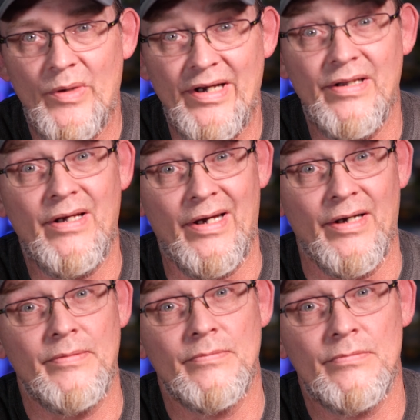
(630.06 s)
away in the
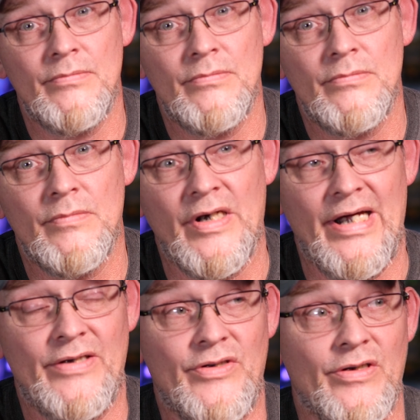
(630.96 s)
egg,
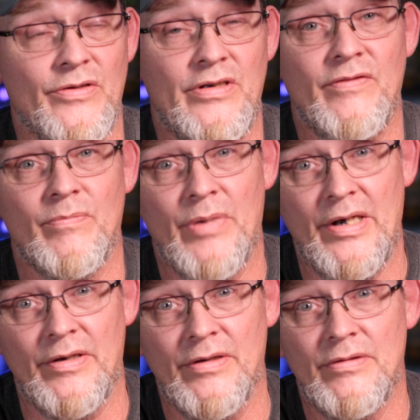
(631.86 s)
and actually looked even
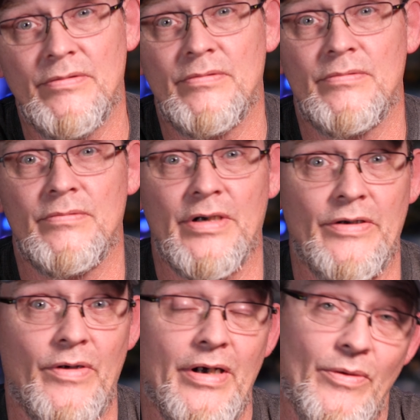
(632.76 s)
better
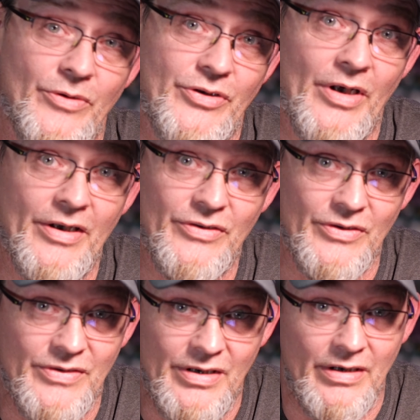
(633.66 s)
later on. I wish you guys
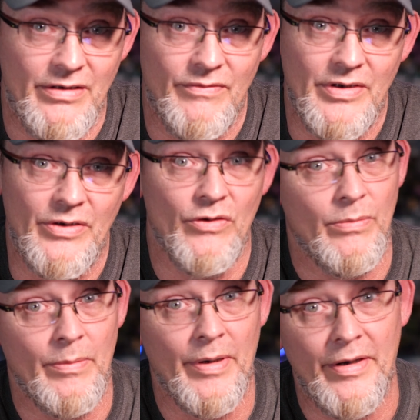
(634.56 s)
could have seen it in the video a
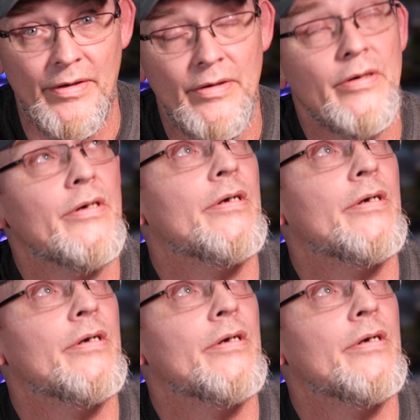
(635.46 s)
little bit better.